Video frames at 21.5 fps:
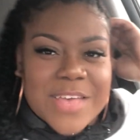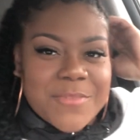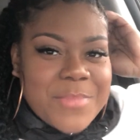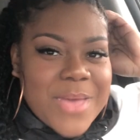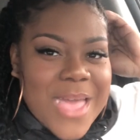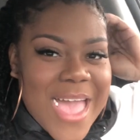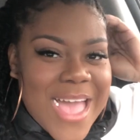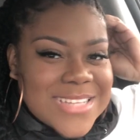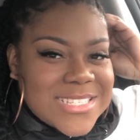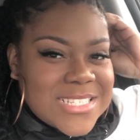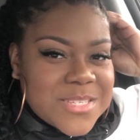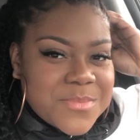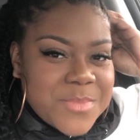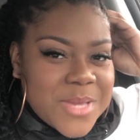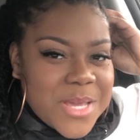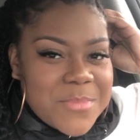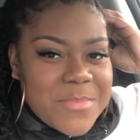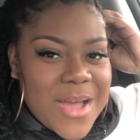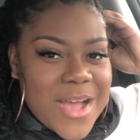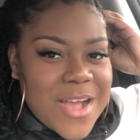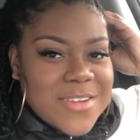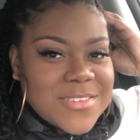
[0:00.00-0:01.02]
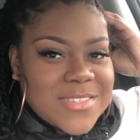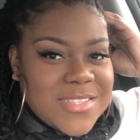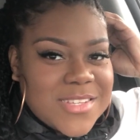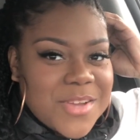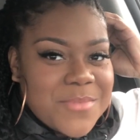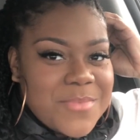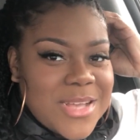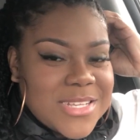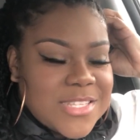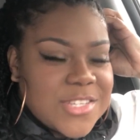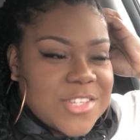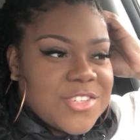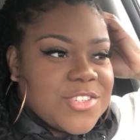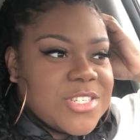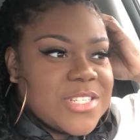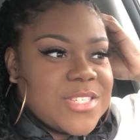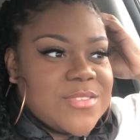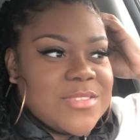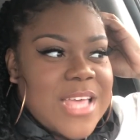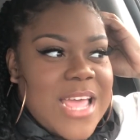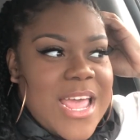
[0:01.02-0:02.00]
have been asking me about my
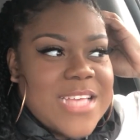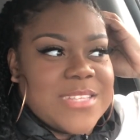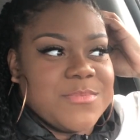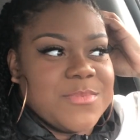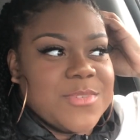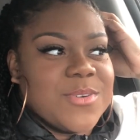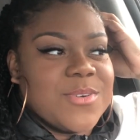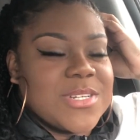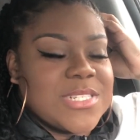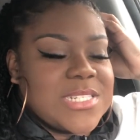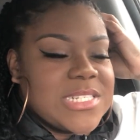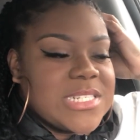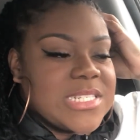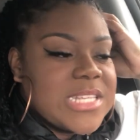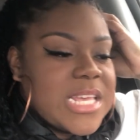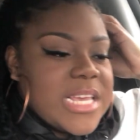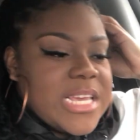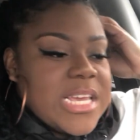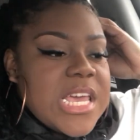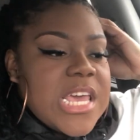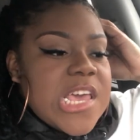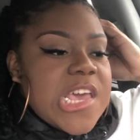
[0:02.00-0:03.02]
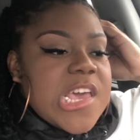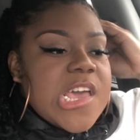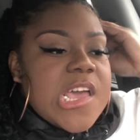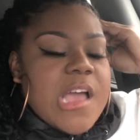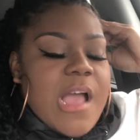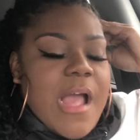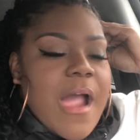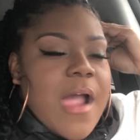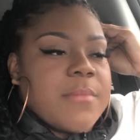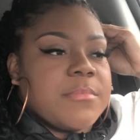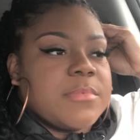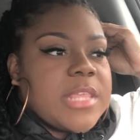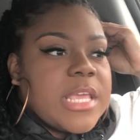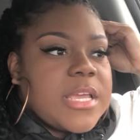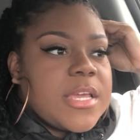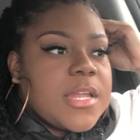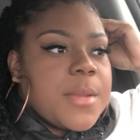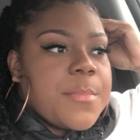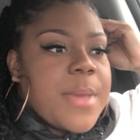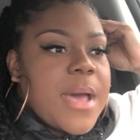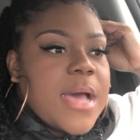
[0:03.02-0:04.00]
surgery too, like asking me questions like, I'm
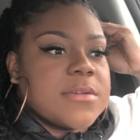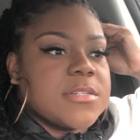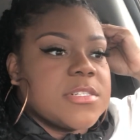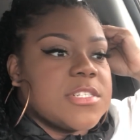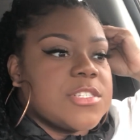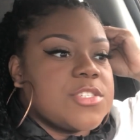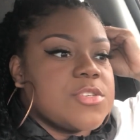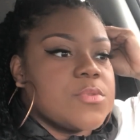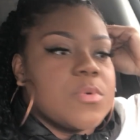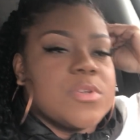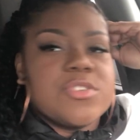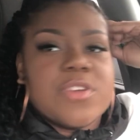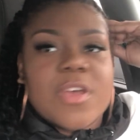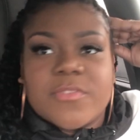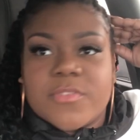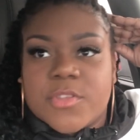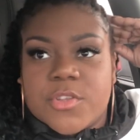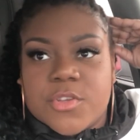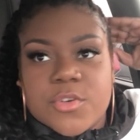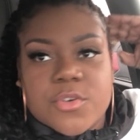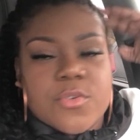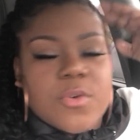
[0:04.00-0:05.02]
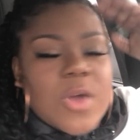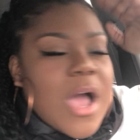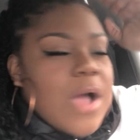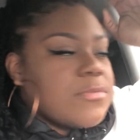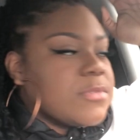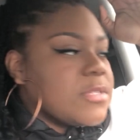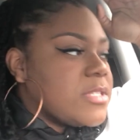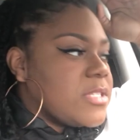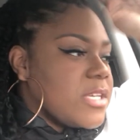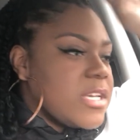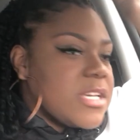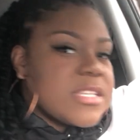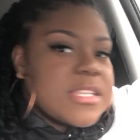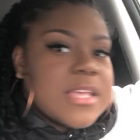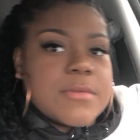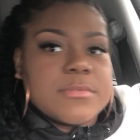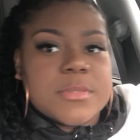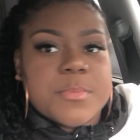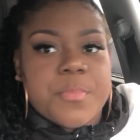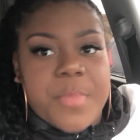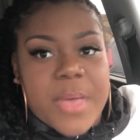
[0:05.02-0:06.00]
thinking about it, so what'd you have to do? How was this?
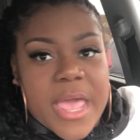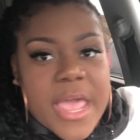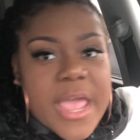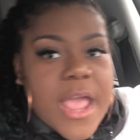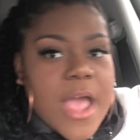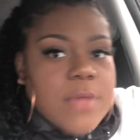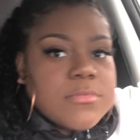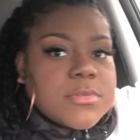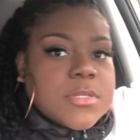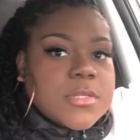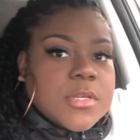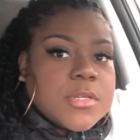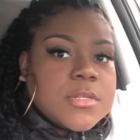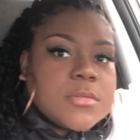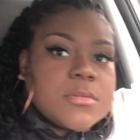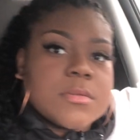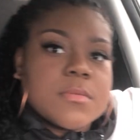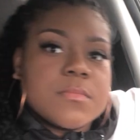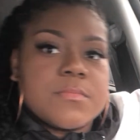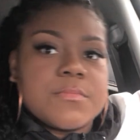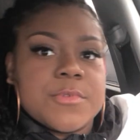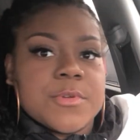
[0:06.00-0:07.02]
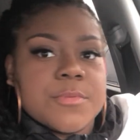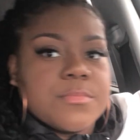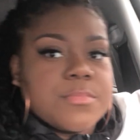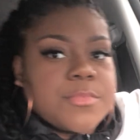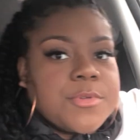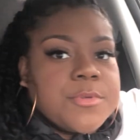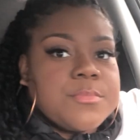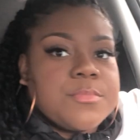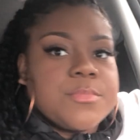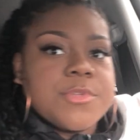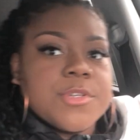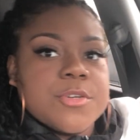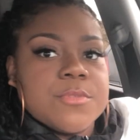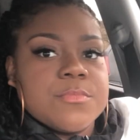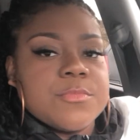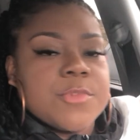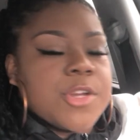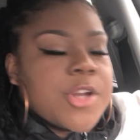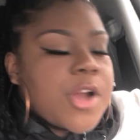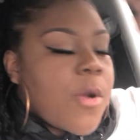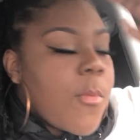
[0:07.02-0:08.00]
How was the pain? How was you
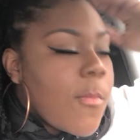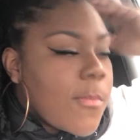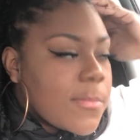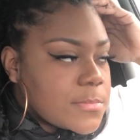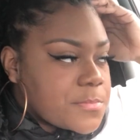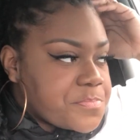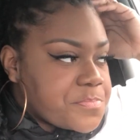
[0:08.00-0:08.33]
know?